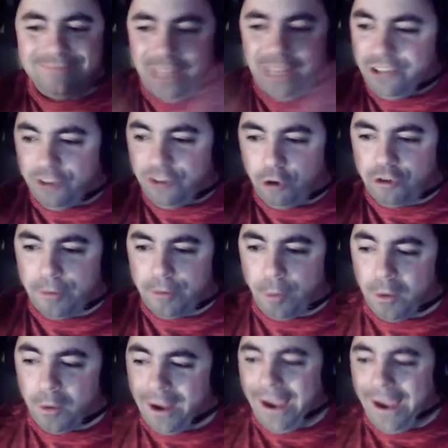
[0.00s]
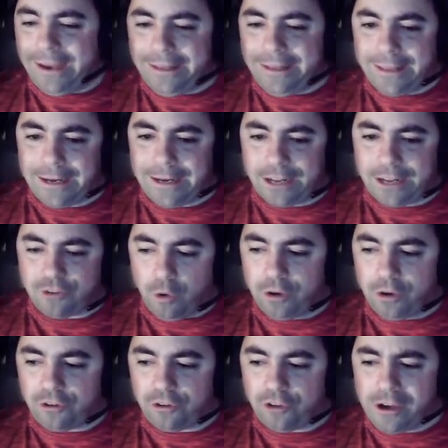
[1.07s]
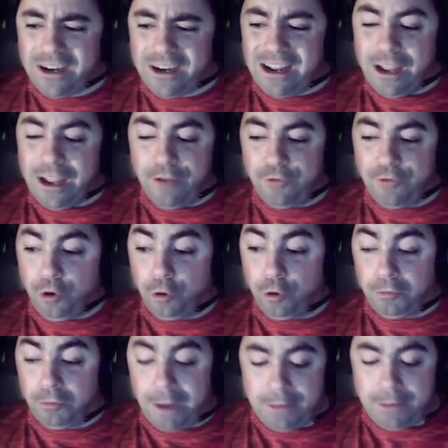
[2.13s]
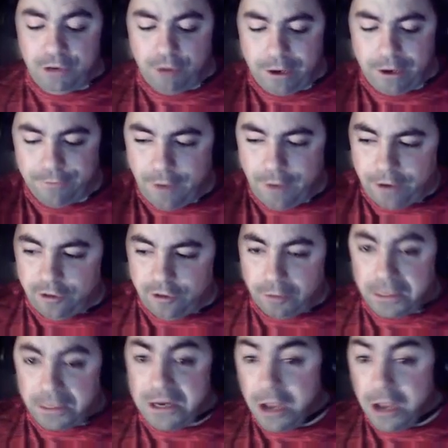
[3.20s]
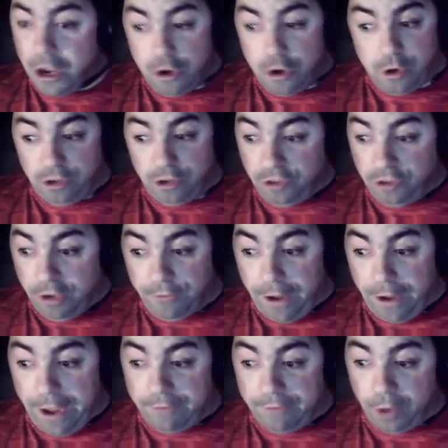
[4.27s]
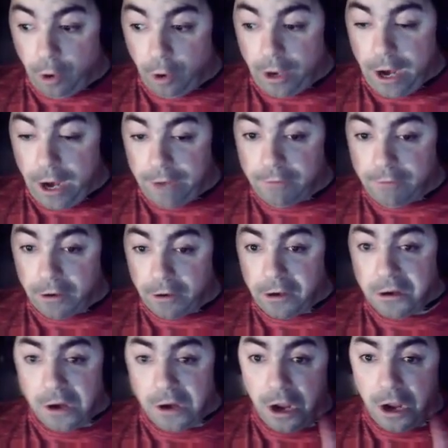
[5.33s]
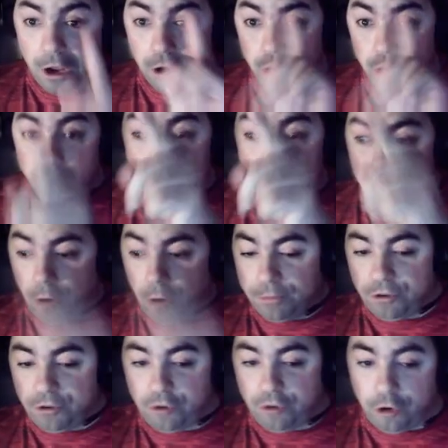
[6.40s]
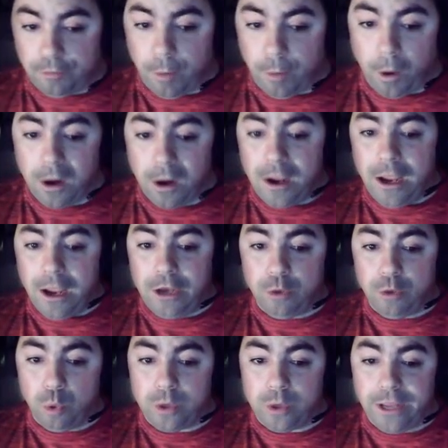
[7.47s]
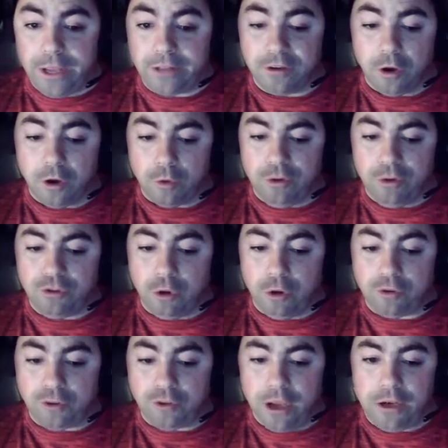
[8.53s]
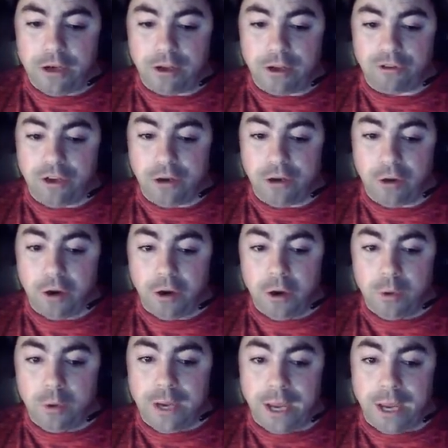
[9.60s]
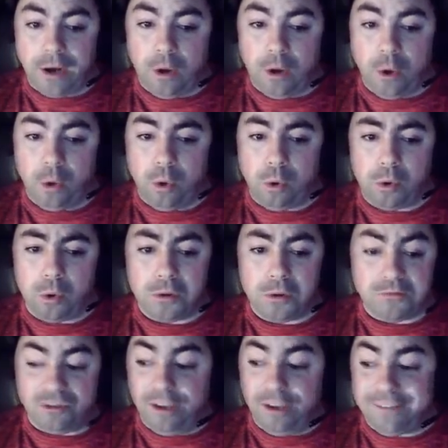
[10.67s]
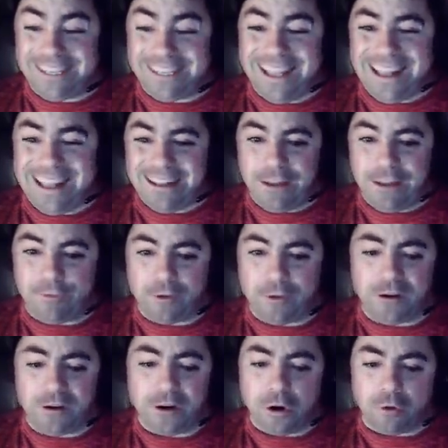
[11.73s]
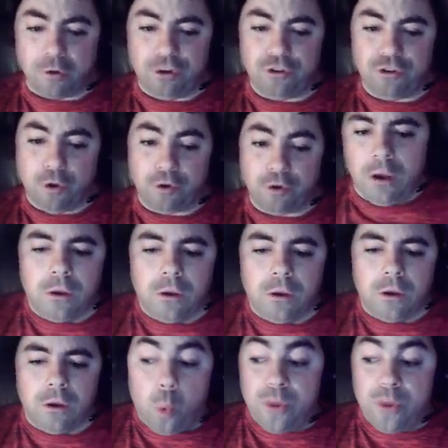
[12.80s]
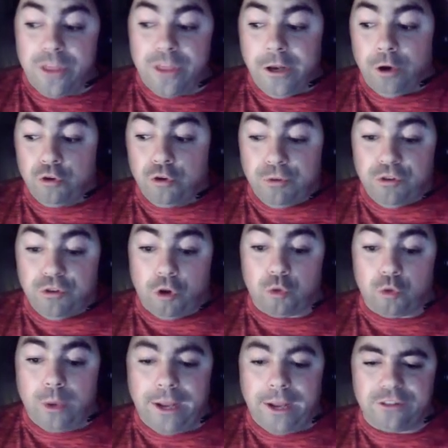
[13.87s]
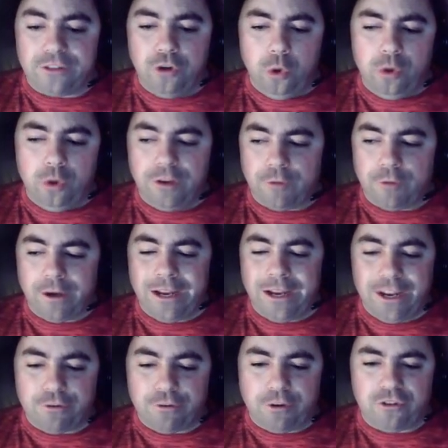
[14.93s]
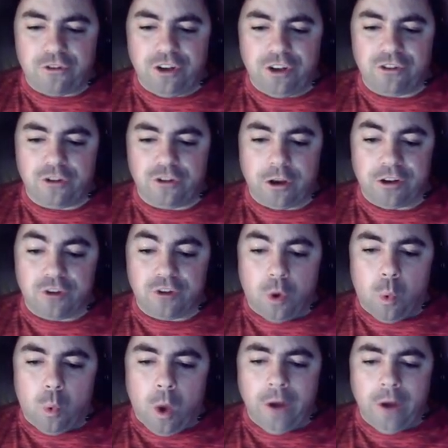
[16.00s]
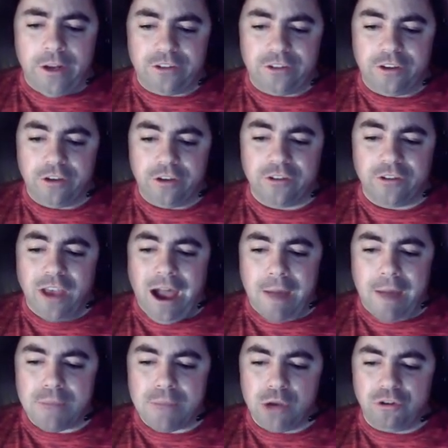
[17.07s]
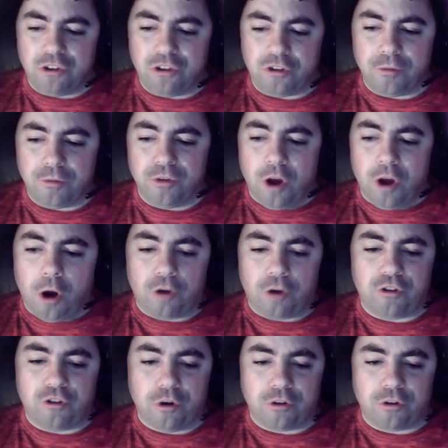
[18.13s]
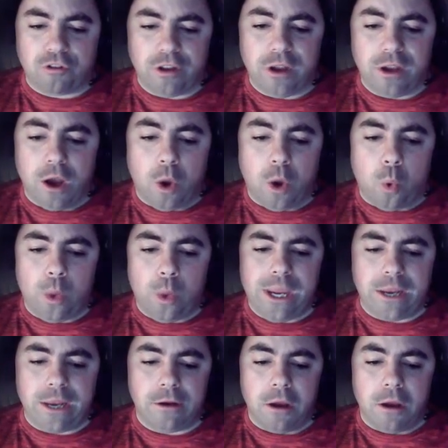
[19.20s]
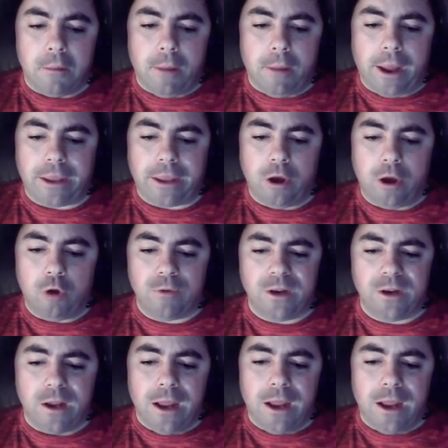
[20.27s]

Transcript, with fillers: It's so simple. Anything that's on the site, if you're maybe trying to find something, you can see if I have it archived on there, you can go up to the search bar and you will get results. And you can see here, we got a whole seven different results. Within those results, we got two different interesting studies. One that says immune systems are seriously weakened by COVID.